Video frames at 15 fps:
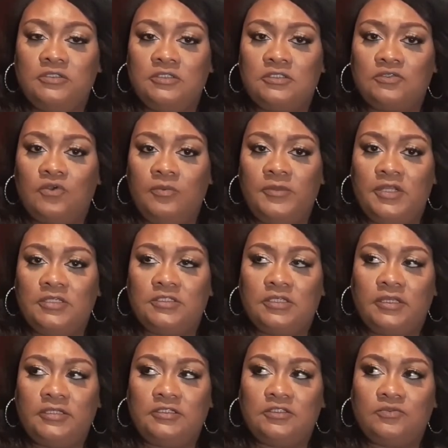discrimination
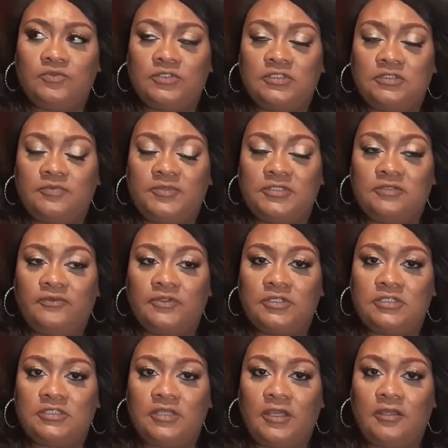cases will
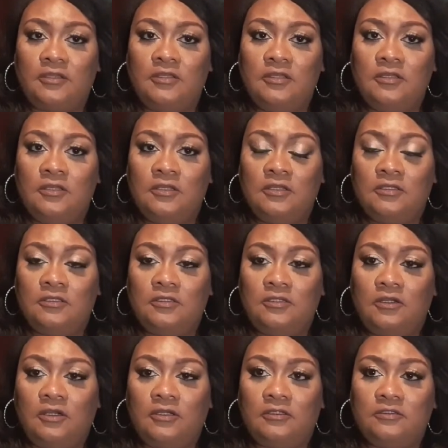specifically say, you
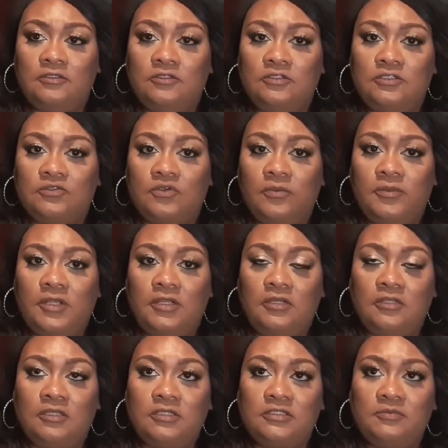know, you
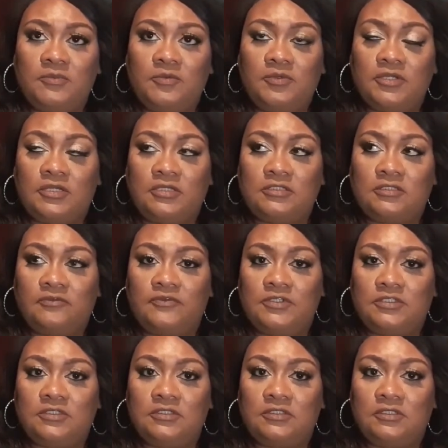discriminated against me because of
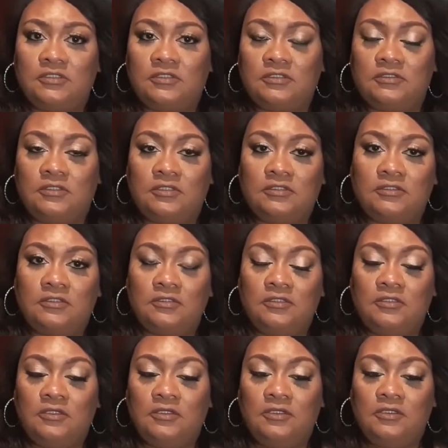this, this, this, this, this.
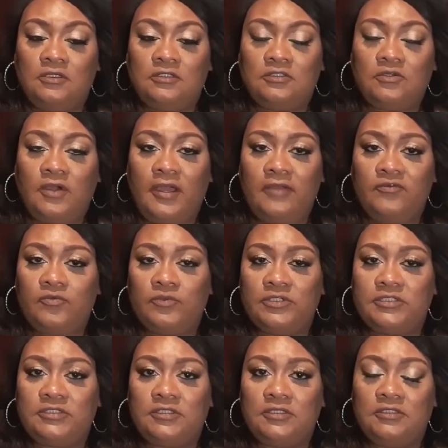So I haven't
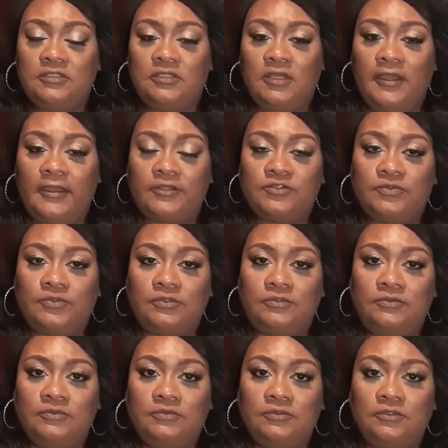really seen the
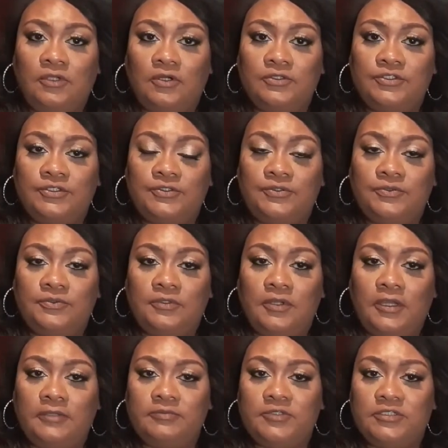actual lawsuit.
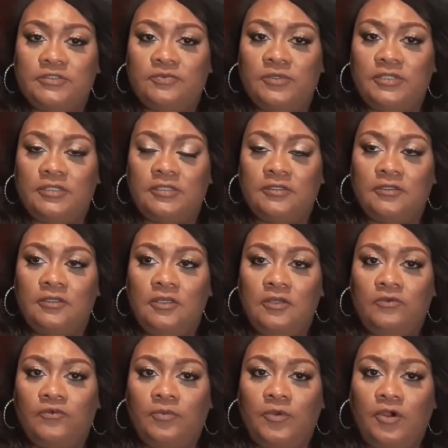I'm just reading
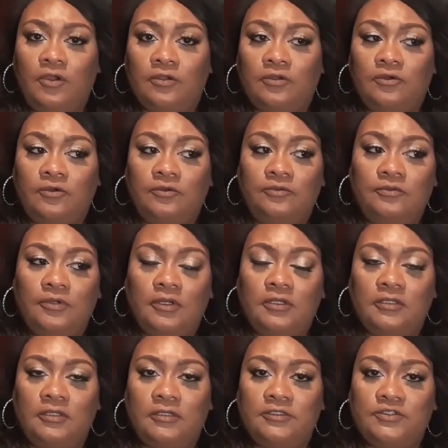from an article.
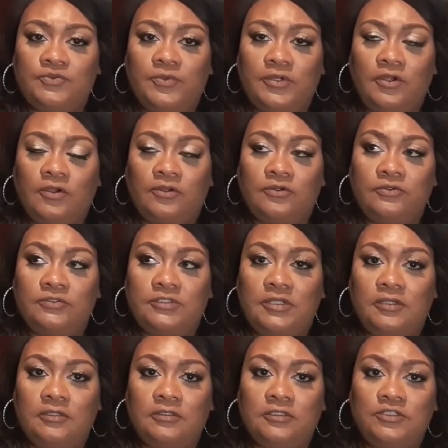I just read an article
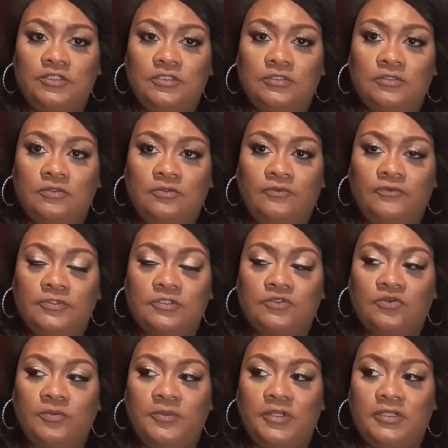saying that she sued for
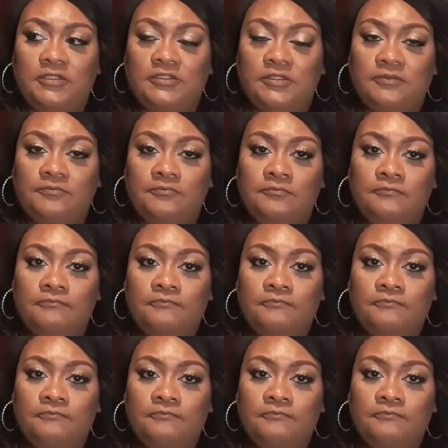discrimination